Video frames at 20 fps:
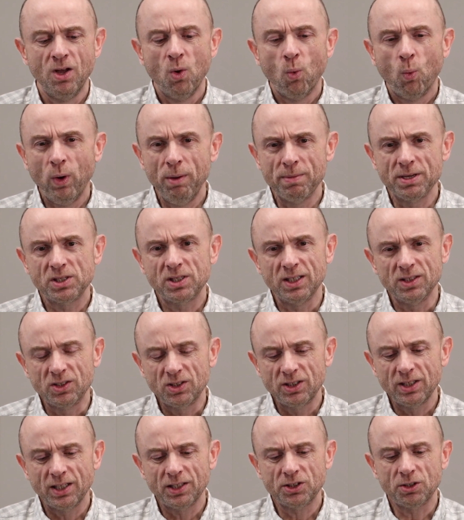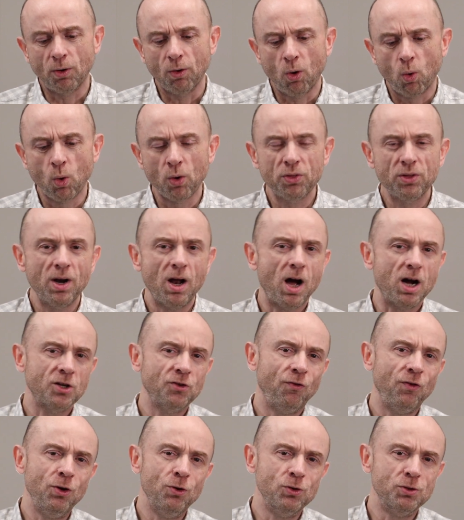We must insist on orthodox
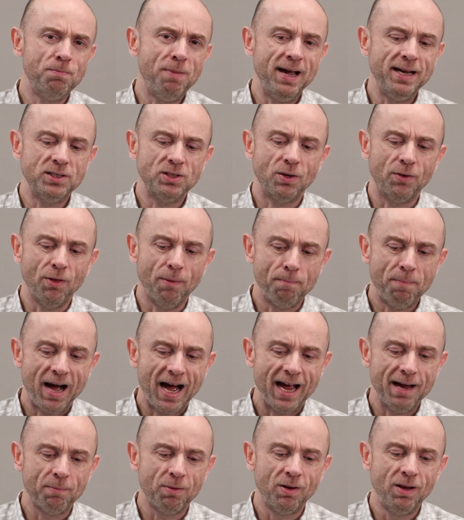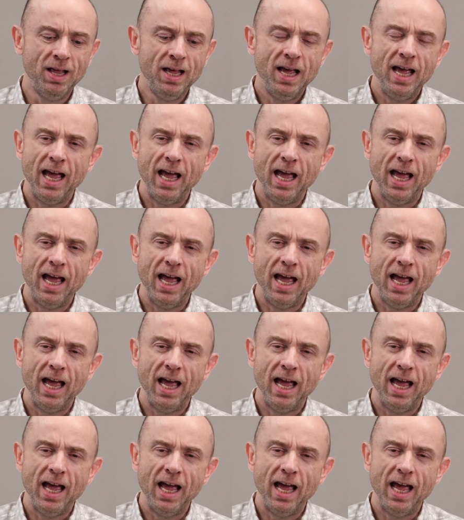views based on the Bible,